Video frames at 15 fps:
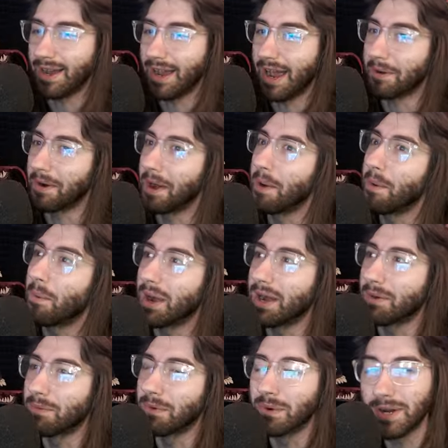era
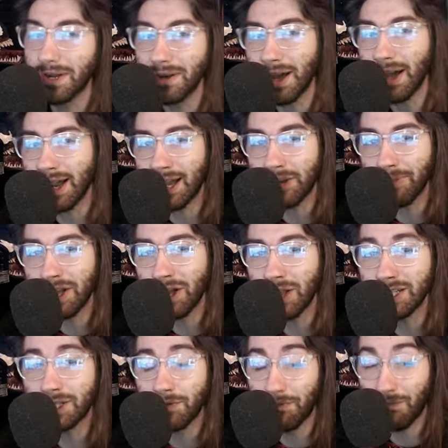where Ruin Undying had to be
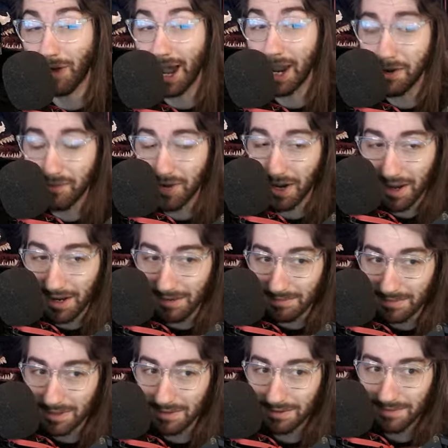cleansed five
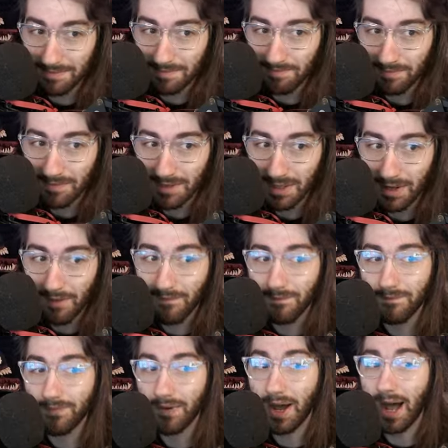times.
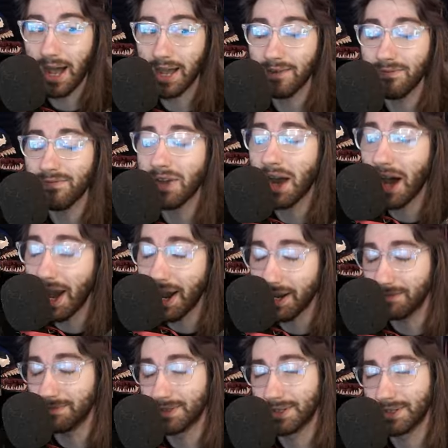Five
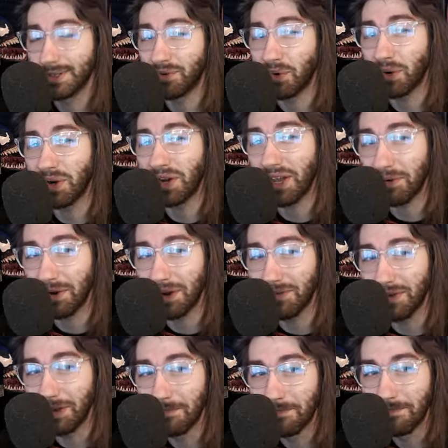times in order to get rid
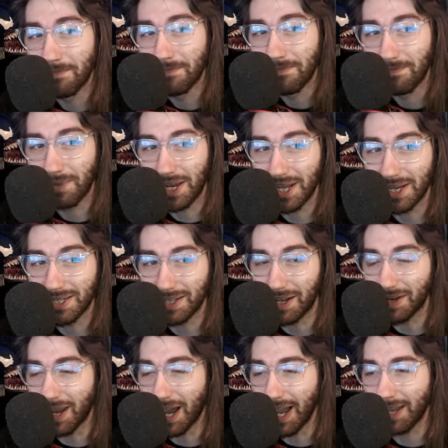of it because
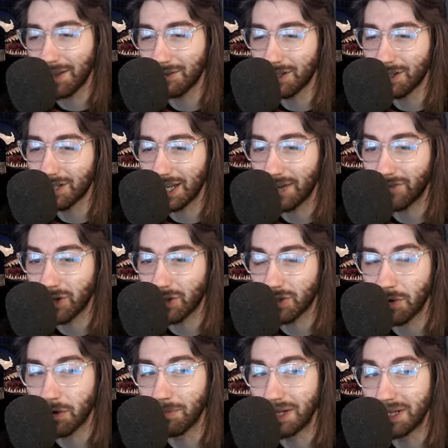Undying used to save your
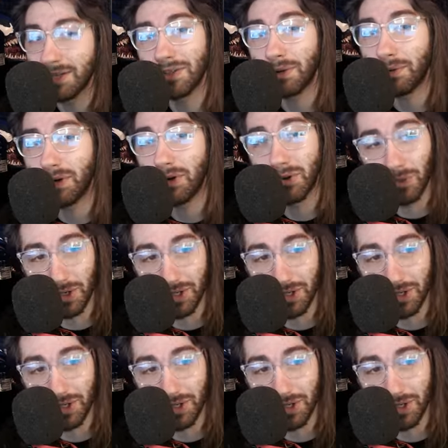totem until there were no more